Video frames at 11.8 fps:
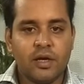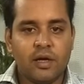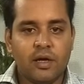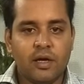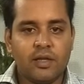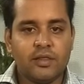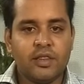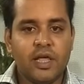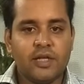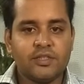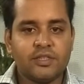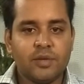and
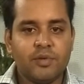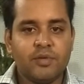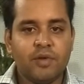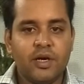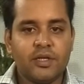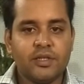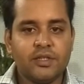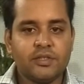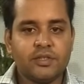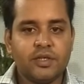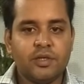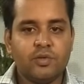then subdividing
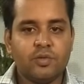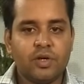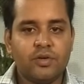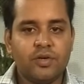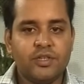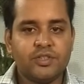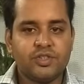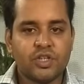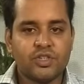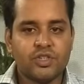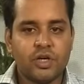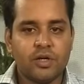these into a tree
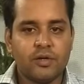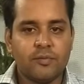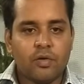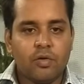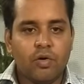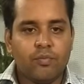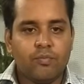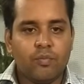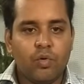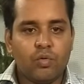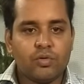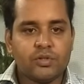structure of
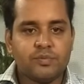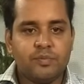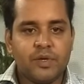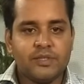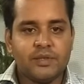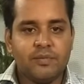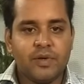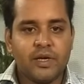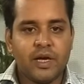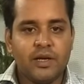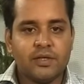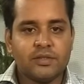more specific
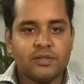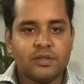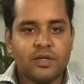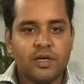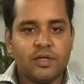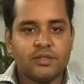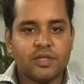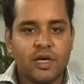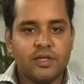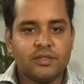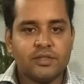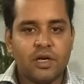headings, and
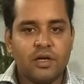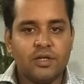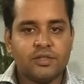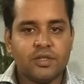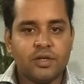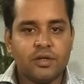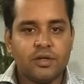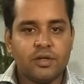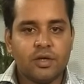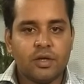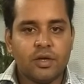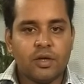sites are listed
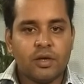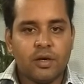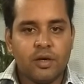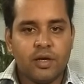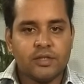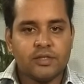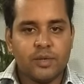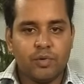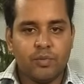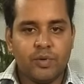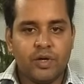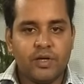as
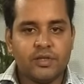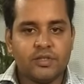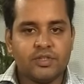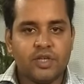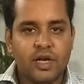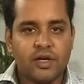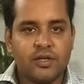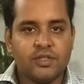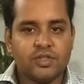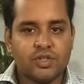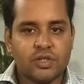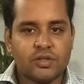appropriate in this directory
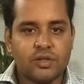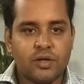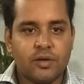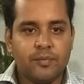structure.